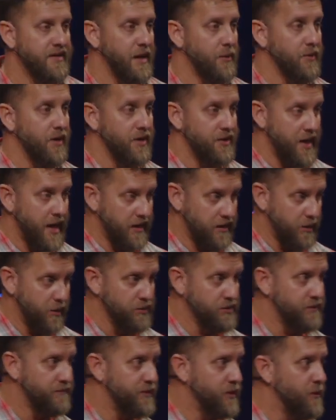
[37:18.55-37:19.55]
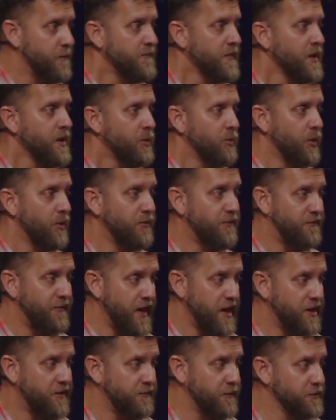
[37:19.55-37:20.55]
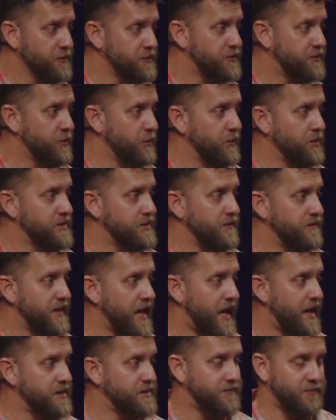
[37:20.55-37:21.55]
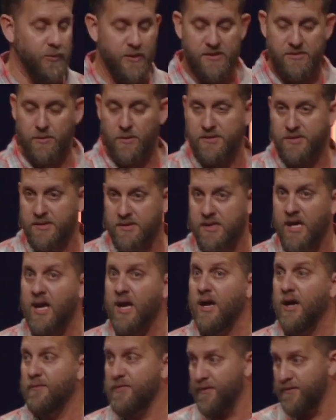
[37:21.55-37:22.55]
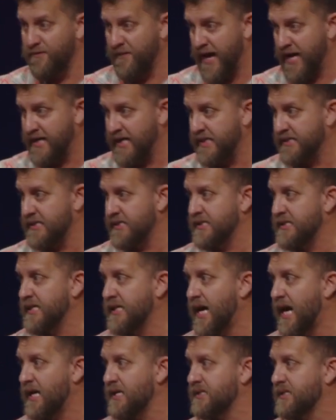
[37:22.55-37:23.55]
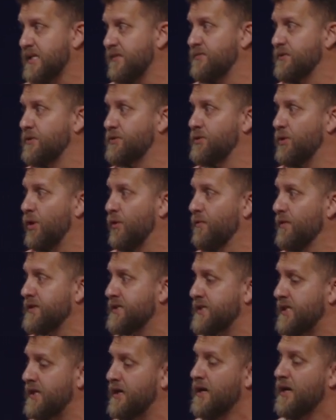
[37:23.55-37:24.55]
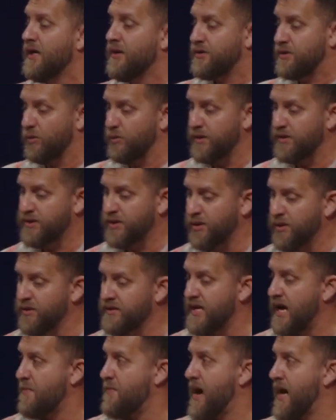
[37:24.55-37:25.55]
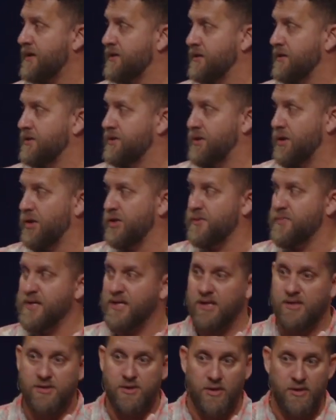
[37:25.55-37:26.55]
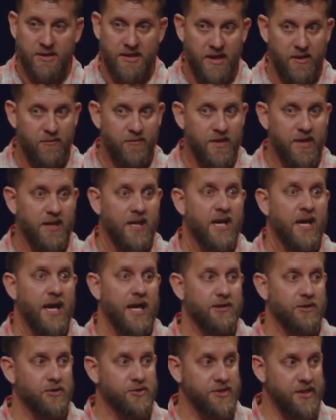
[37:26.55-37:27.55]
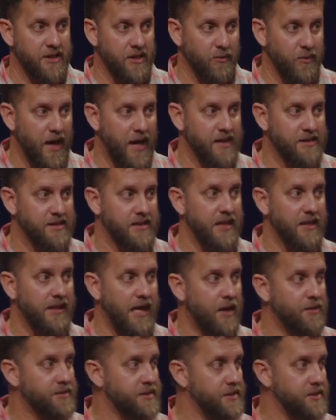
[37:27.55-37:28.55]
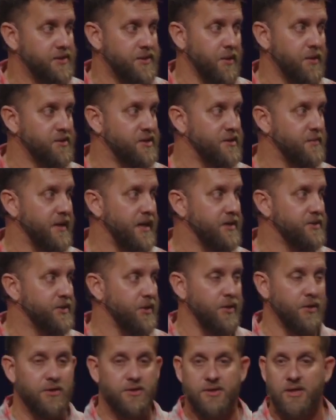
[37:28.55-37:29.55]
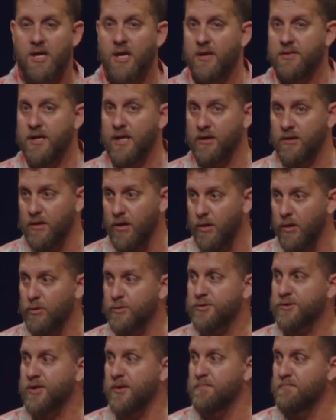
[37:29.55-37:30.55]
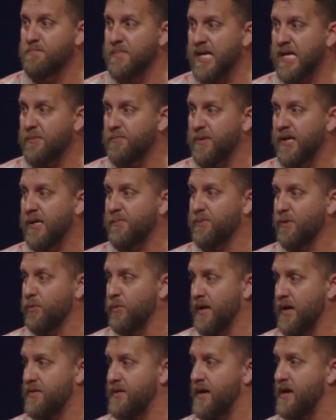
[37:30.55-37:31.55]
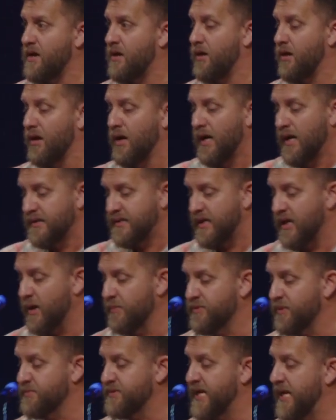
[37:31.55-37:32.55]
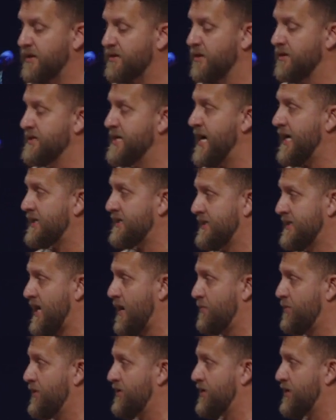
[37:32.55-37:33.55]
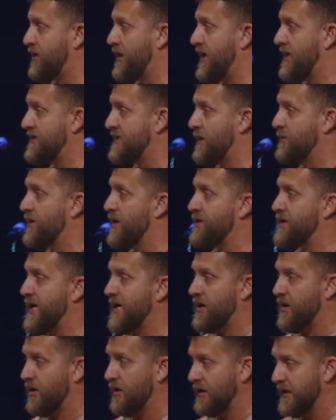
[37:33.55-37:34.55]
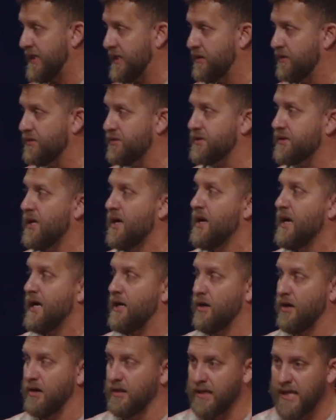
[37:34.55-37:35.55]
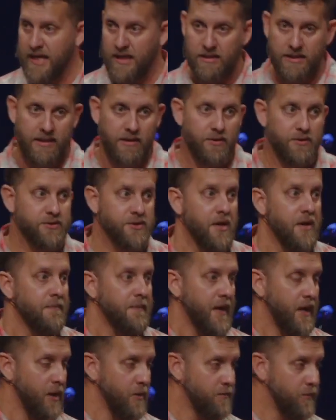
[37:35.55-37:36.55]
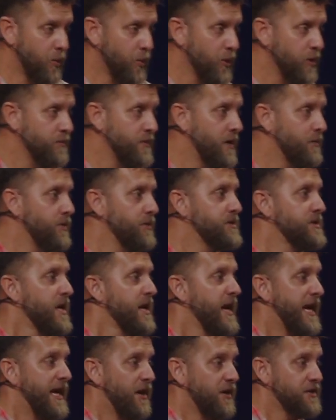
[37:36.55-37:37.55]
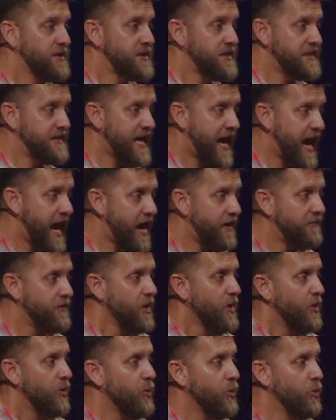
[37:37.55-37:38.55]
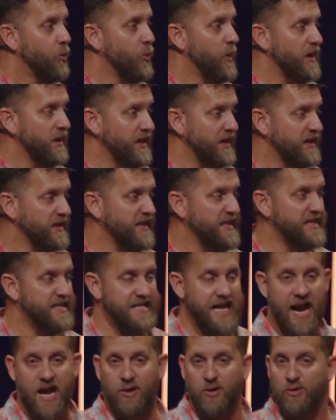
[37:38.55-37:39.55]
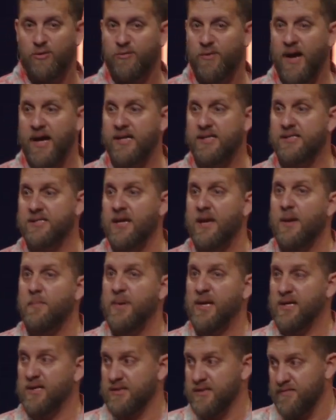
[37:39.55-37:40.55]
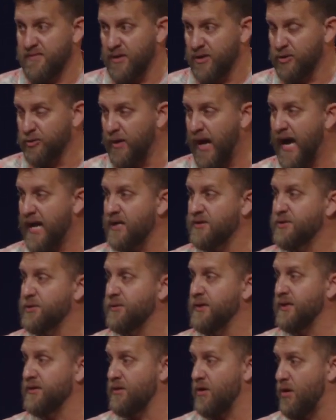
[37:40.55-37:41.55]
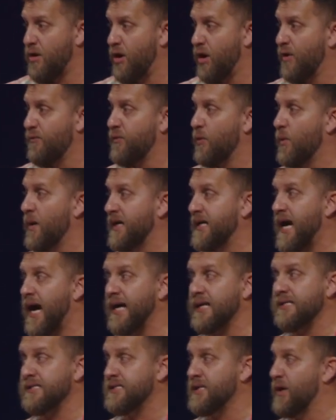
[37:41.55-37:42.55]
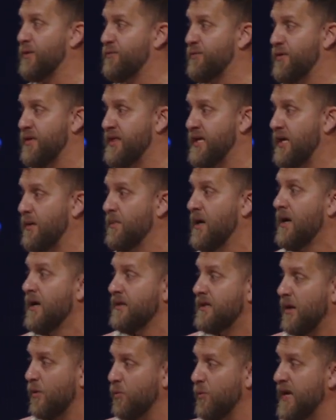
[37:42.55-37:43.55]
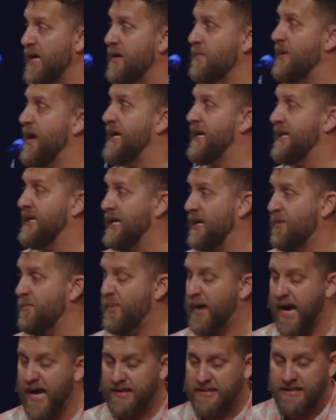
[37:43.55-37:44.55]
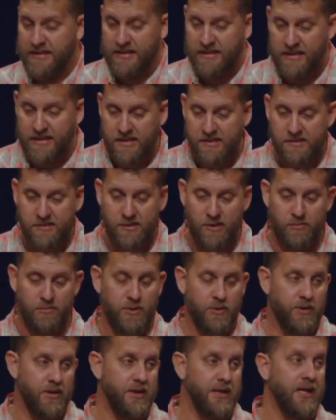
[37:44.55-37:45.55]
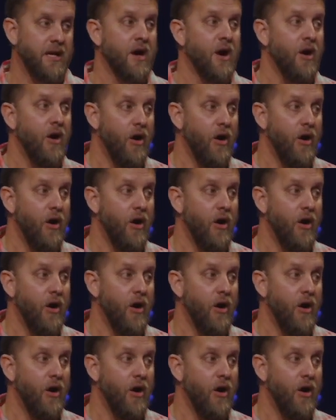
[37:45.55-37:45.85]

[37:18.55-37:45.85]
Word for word: I want to thank those of you who are faithful stewards of God's resources, of the finances that God has given you to oversee, to return that back to the church because your giving and your generosity allows this church to be be a church that goes to meet people where they are to help them take their next step with Christ. I want to thank our leaders and our lay leaders and our board members and our staff who willingly sacrifice because of the gratitude in their heart for what God has done for them, that we make an impact in this community.